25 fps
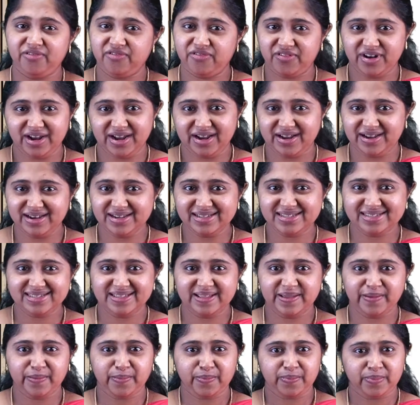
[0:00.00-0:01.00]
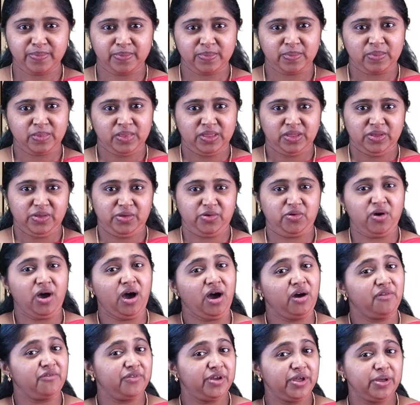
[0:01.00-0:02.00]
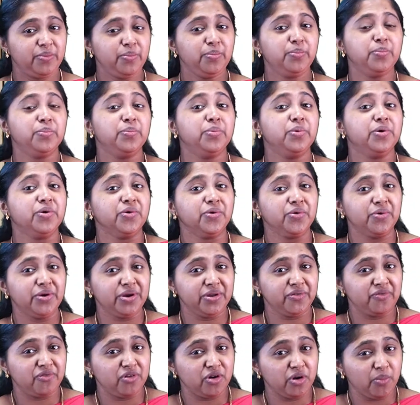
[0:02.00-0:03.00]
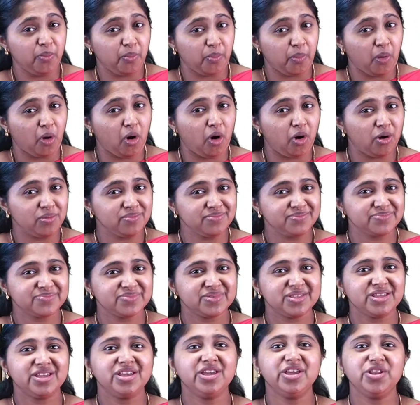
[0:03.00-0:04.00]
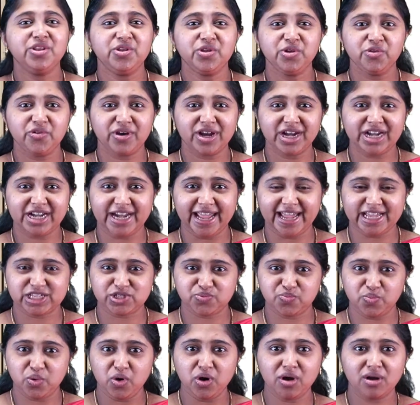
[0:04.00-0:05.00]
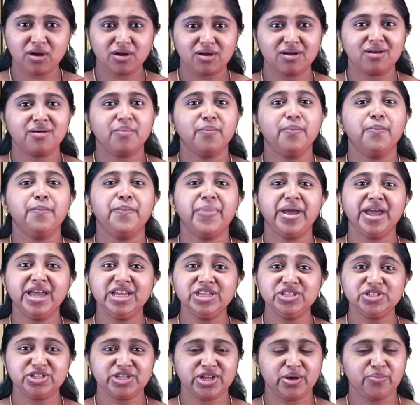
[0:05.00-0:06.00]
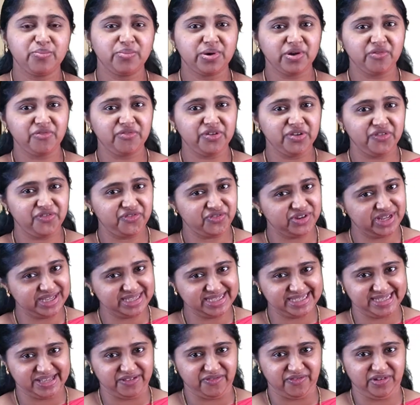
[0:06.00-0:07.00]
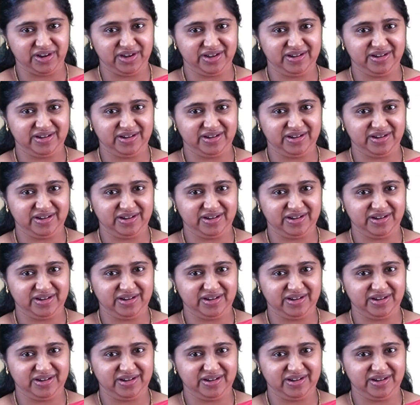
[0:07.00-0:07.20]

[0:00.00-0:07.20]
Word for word: friends, you have a beautiful poem in your textbook, page number 57.